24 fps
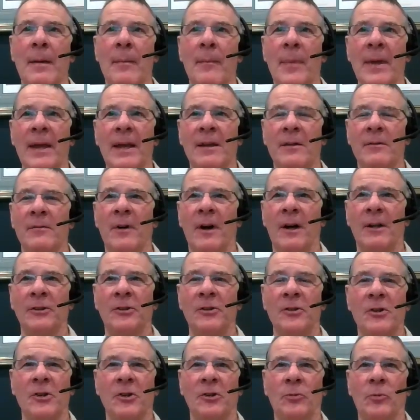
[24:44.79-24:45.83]
big
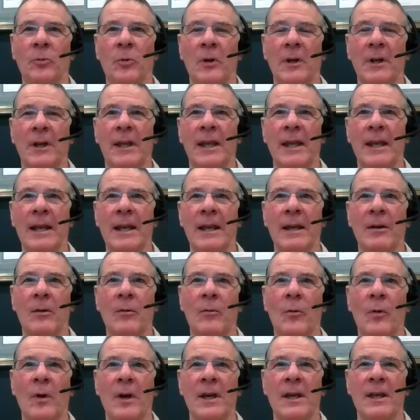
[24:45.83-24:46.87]
advantages
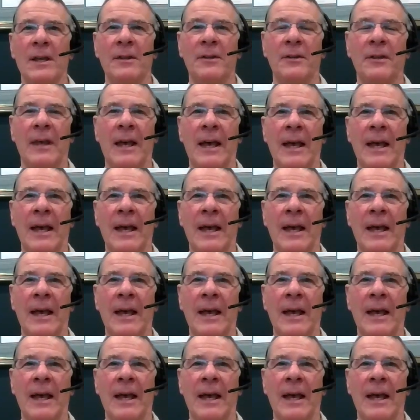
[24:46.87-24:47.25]
working with